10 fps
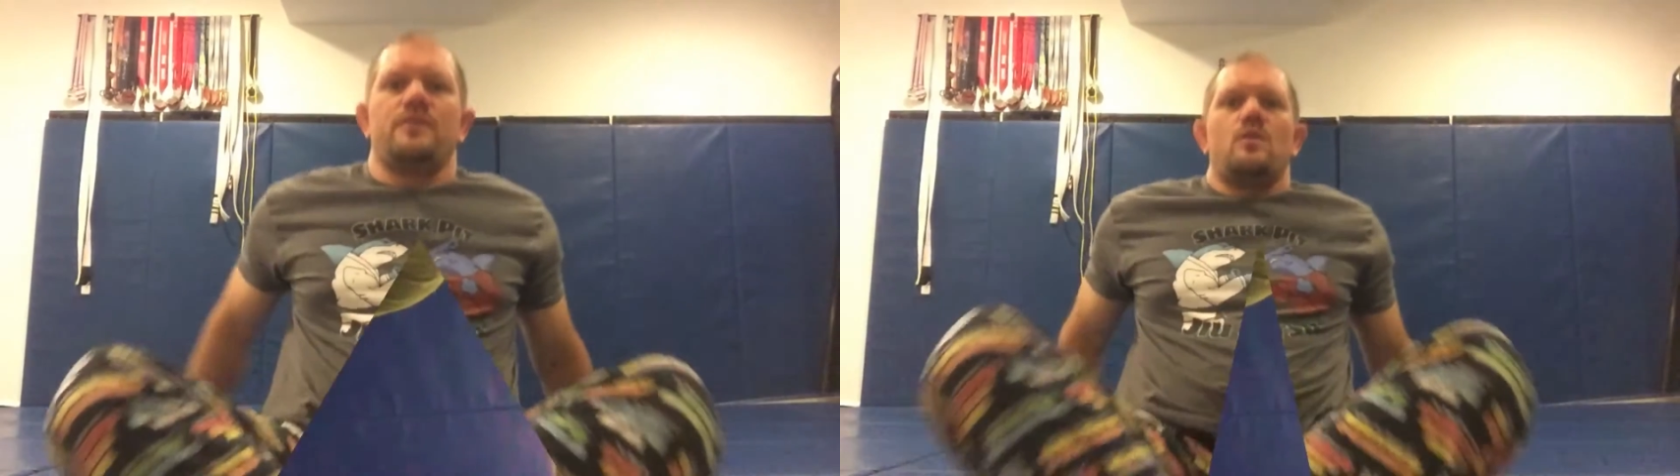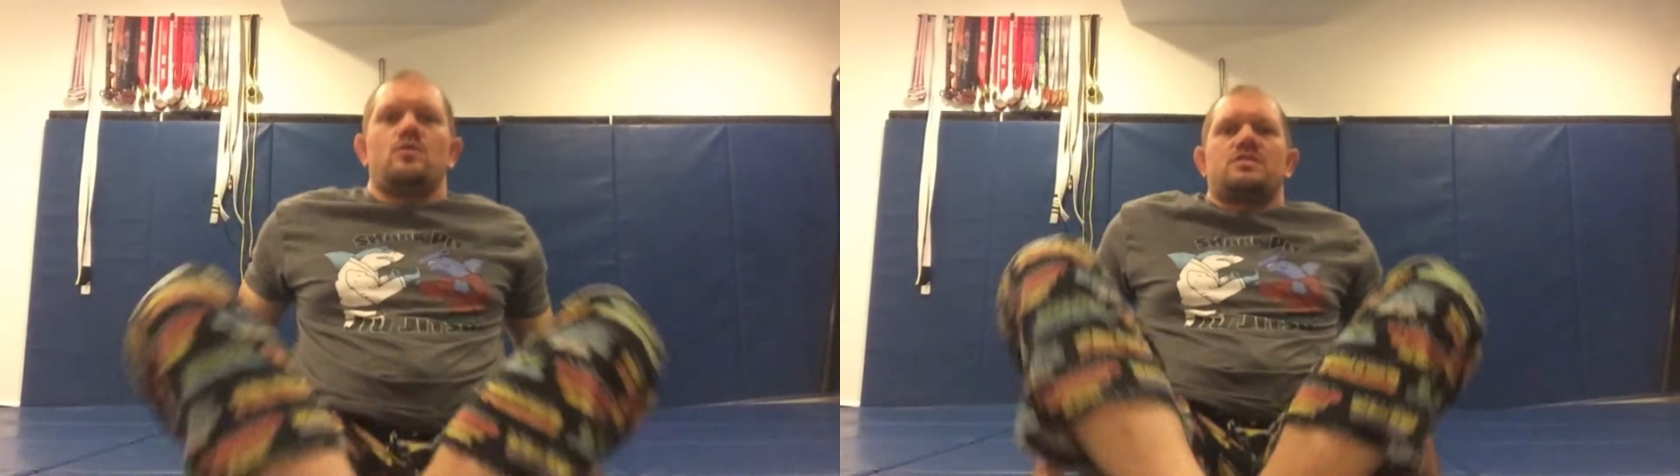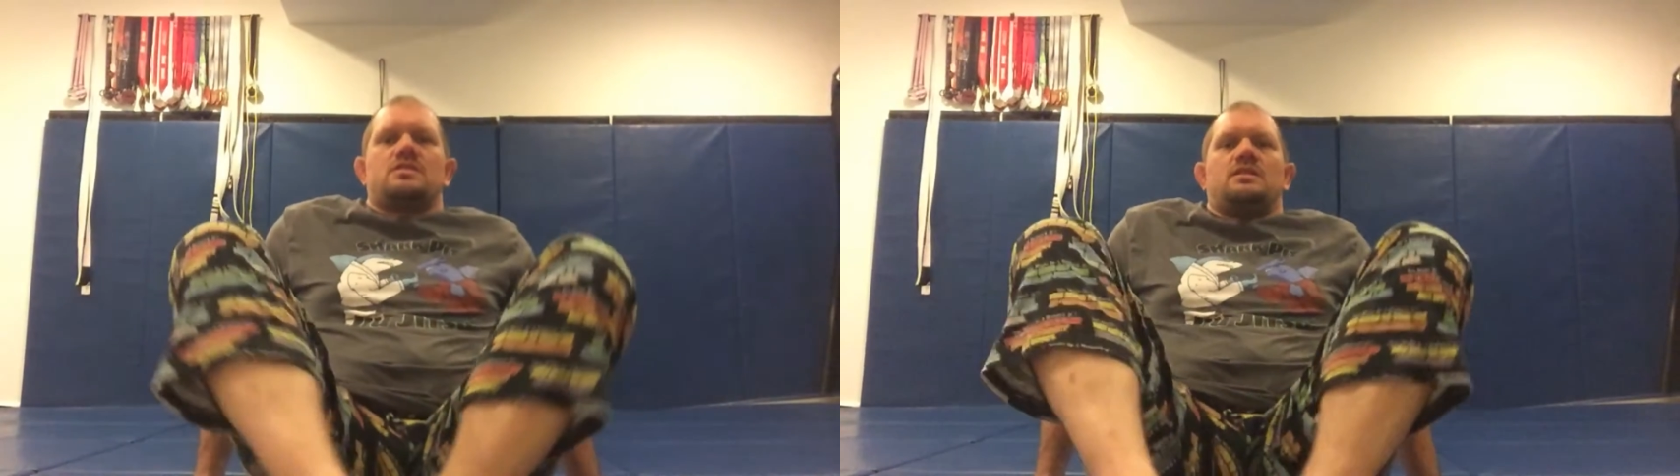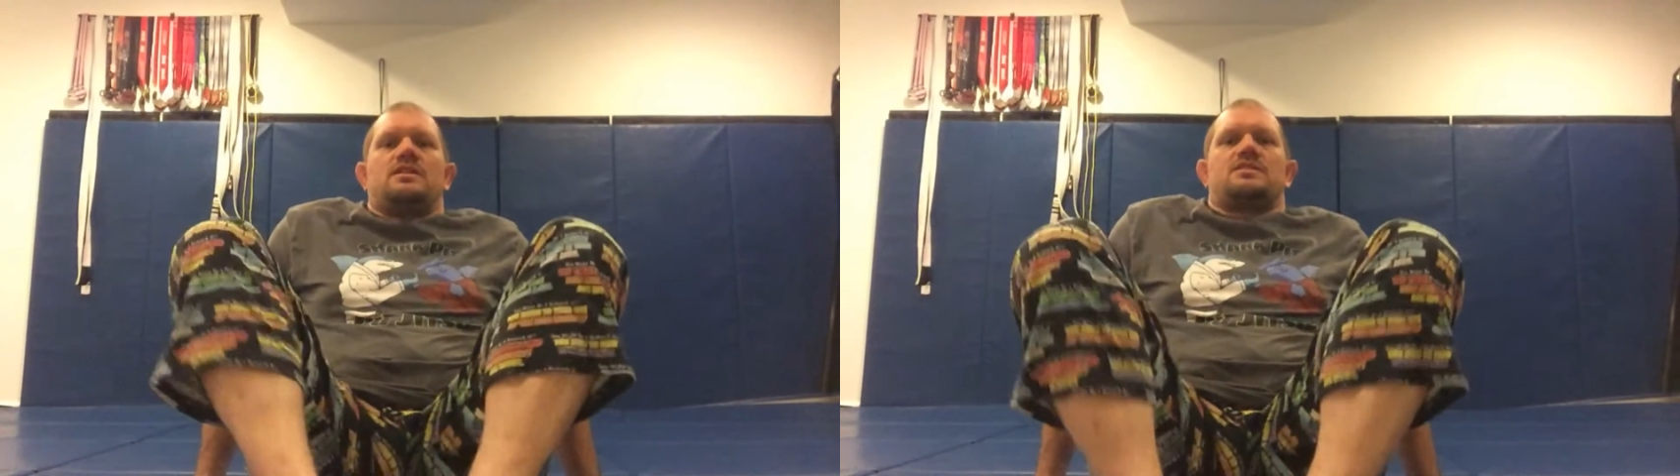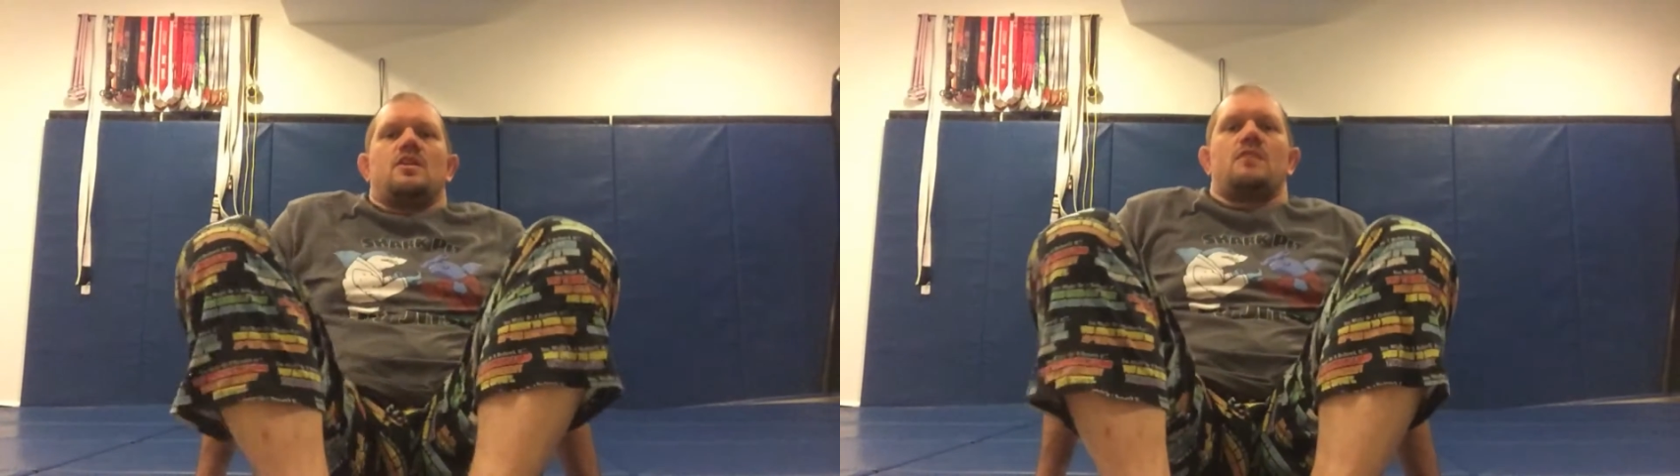folks,
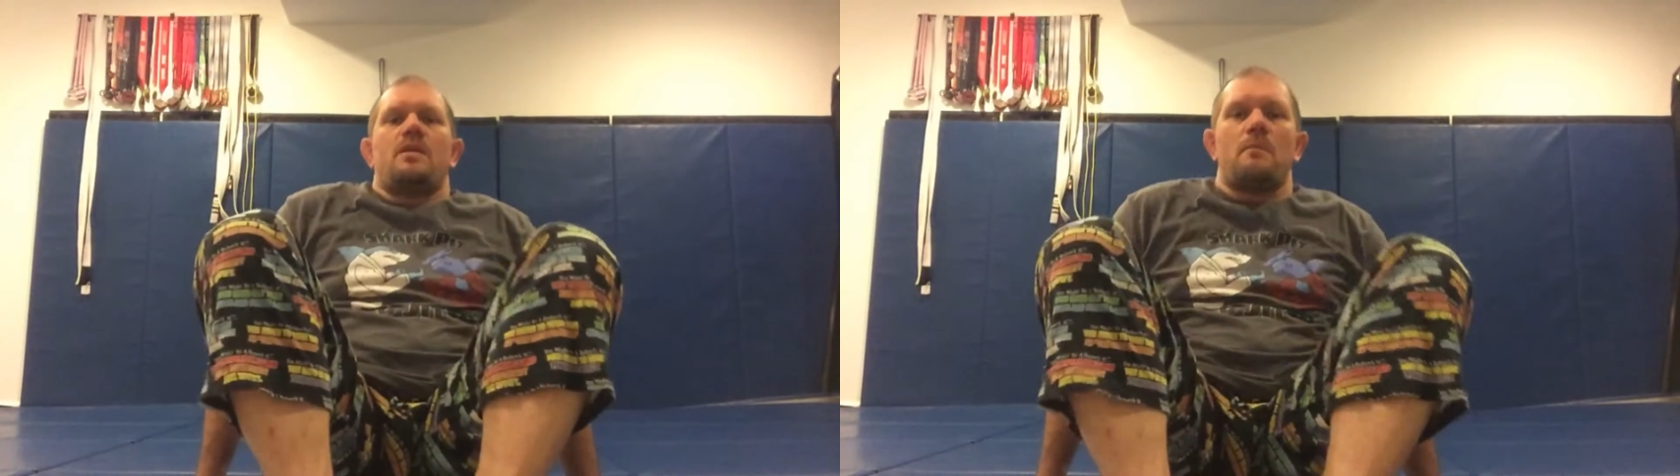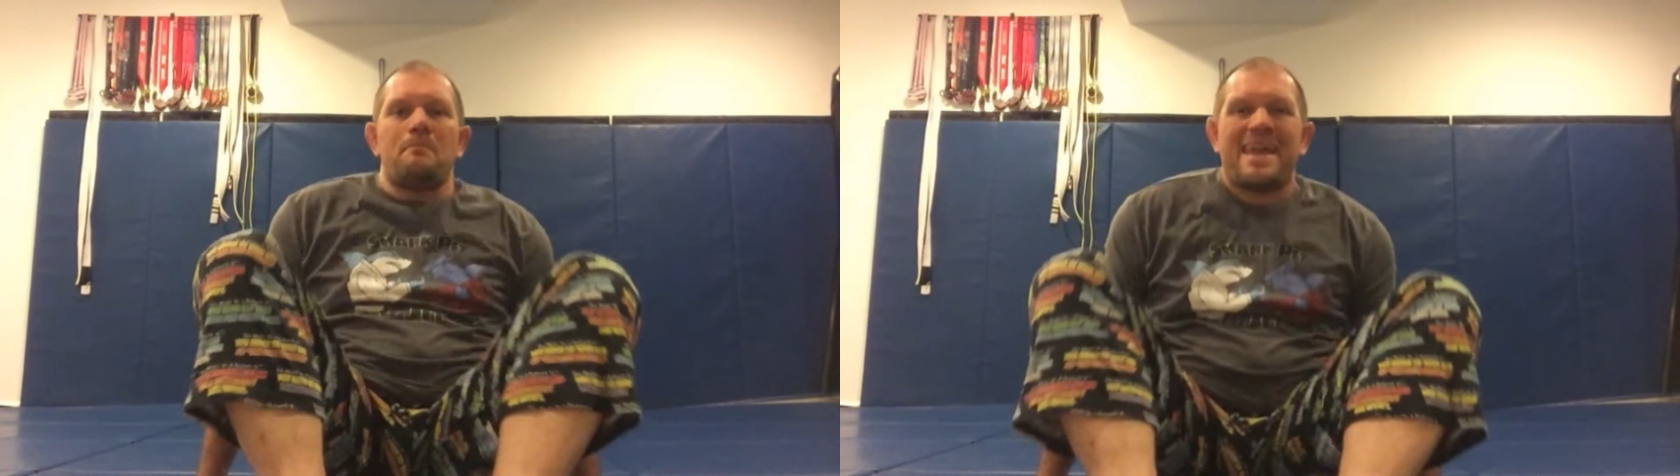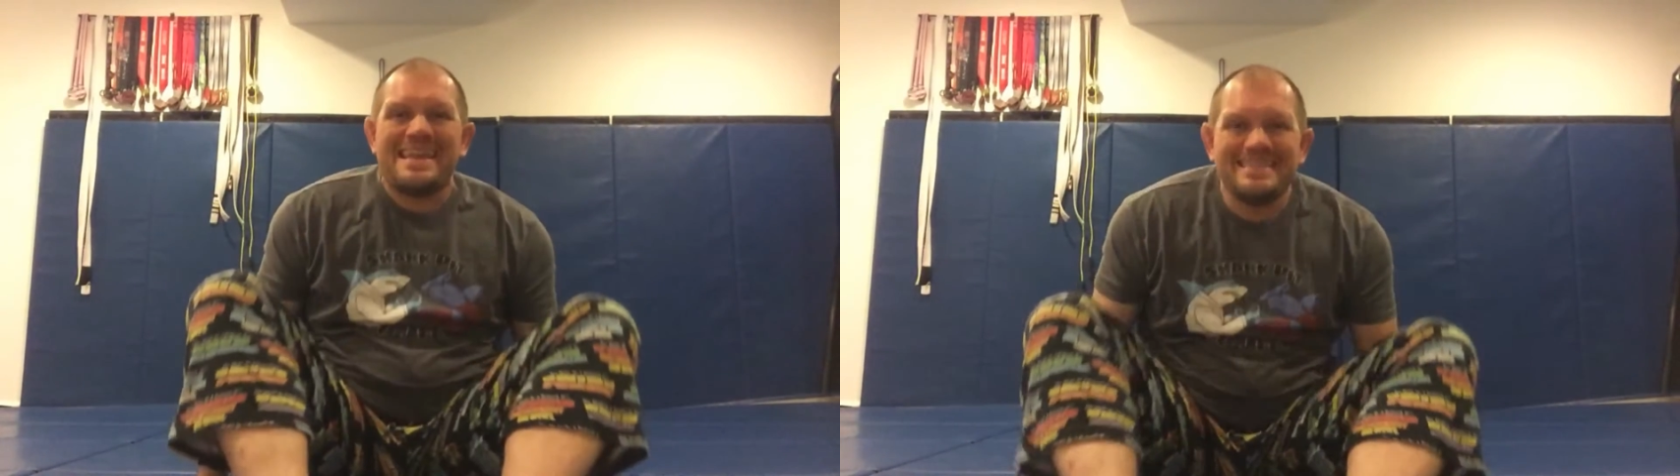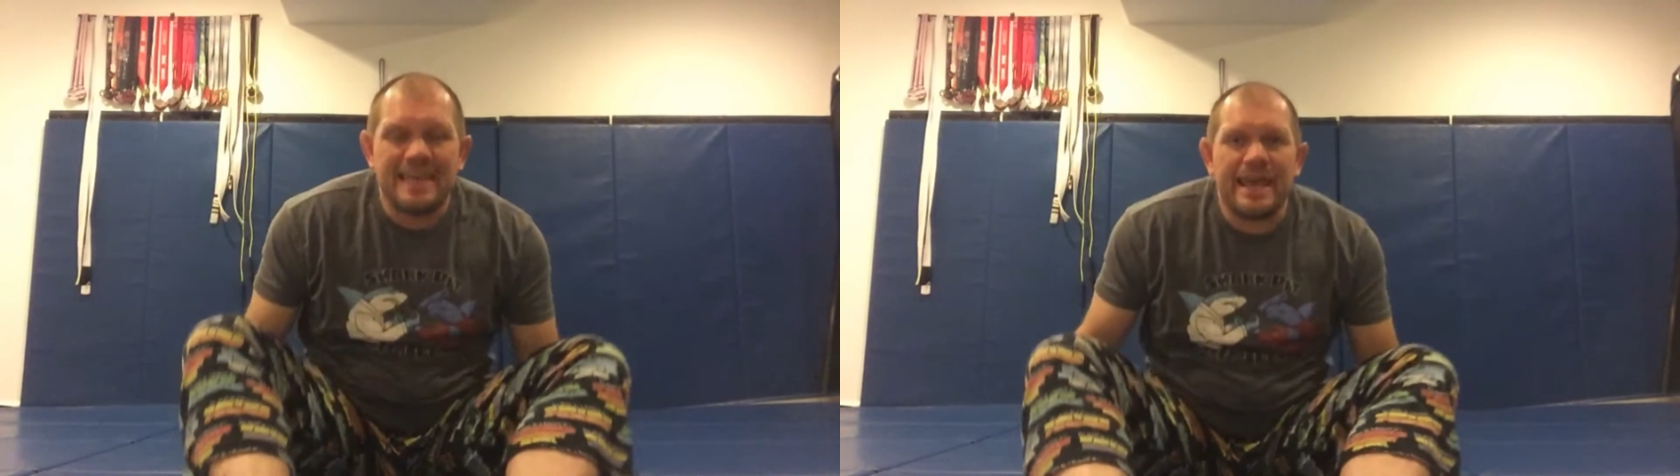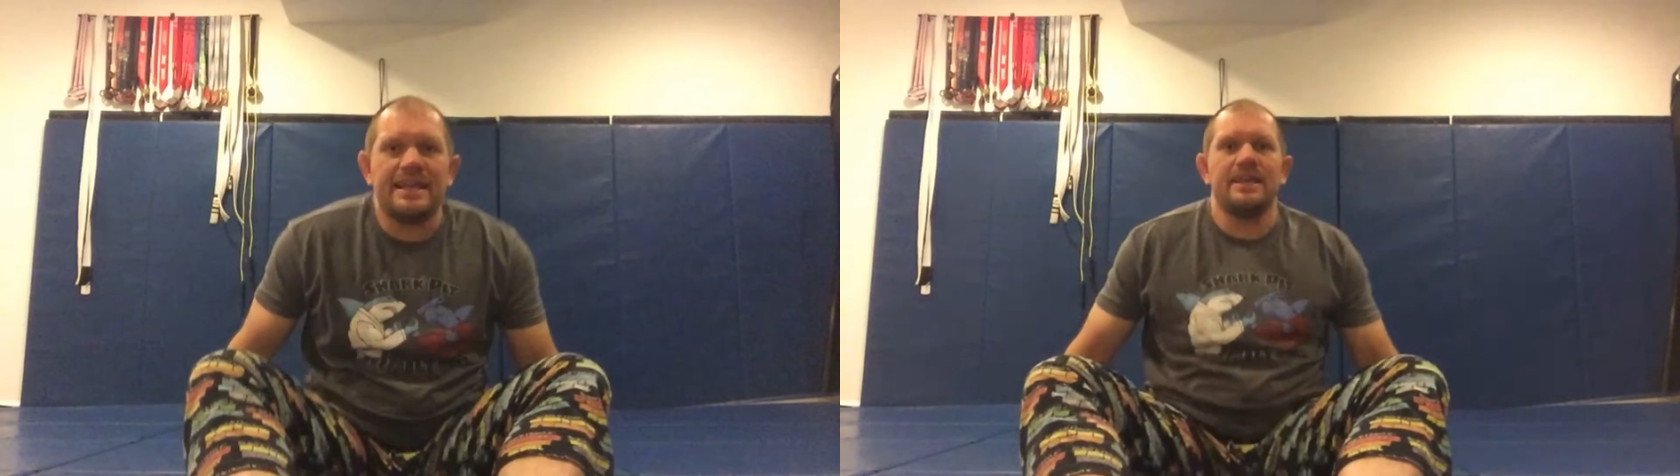let's talk about
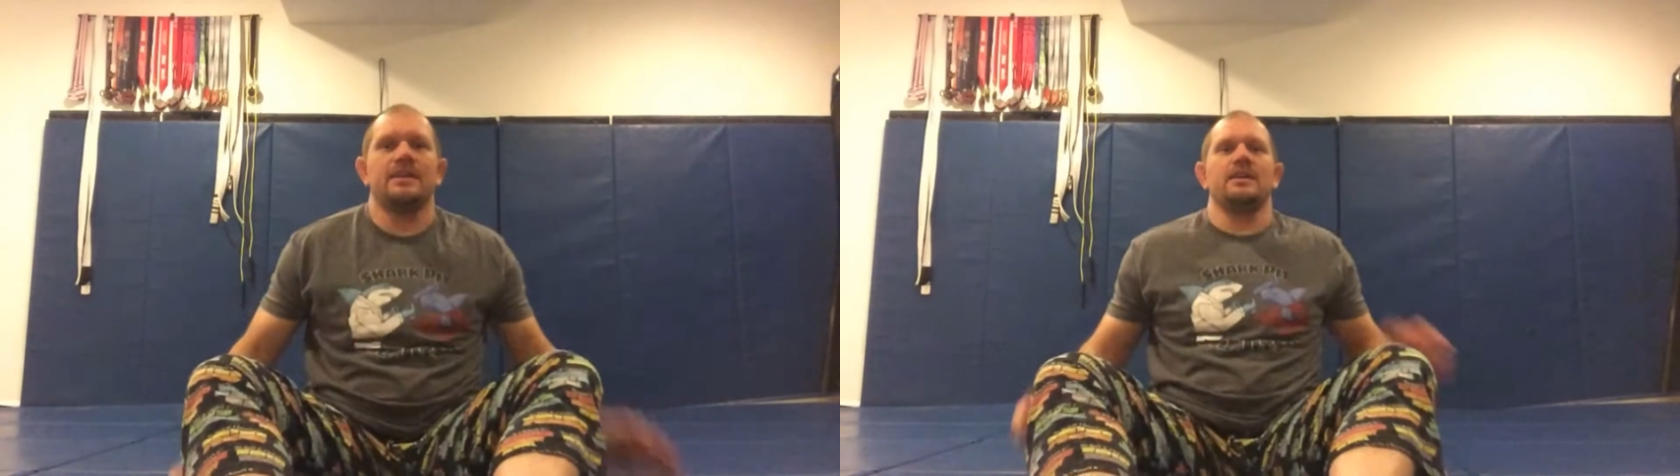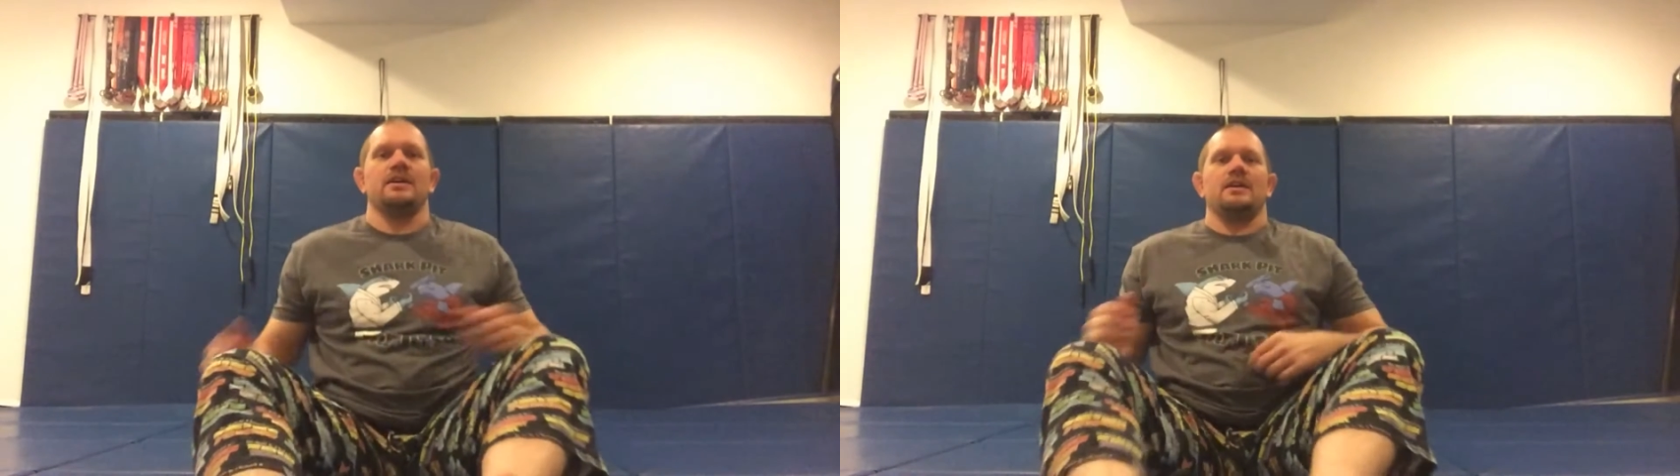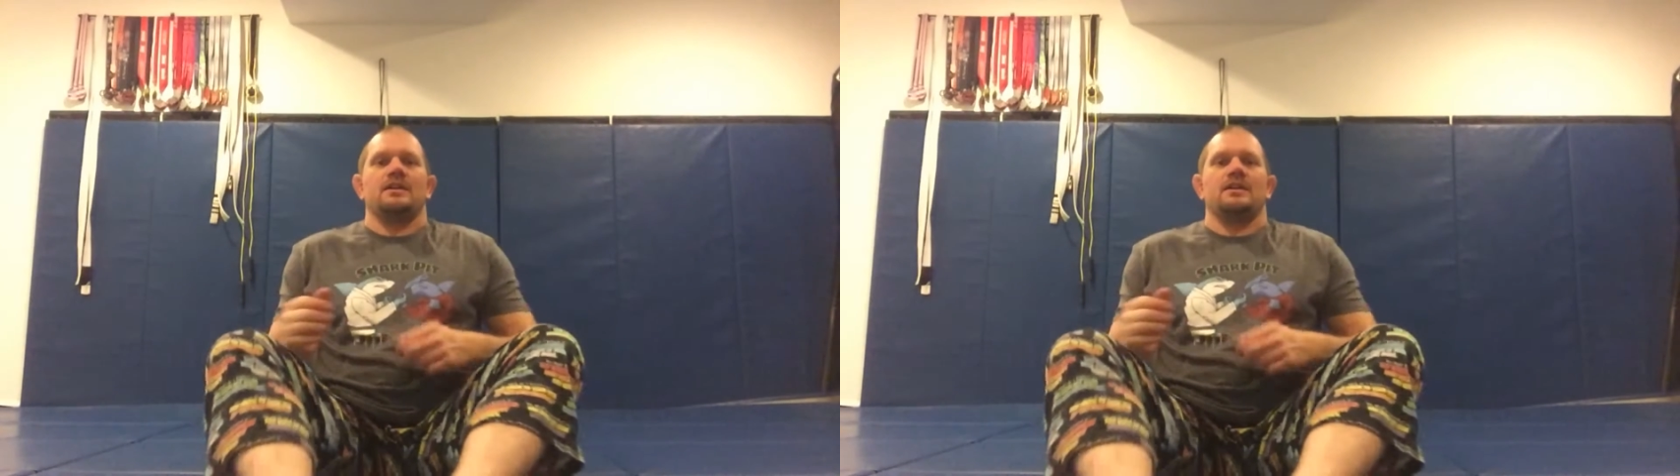maintaining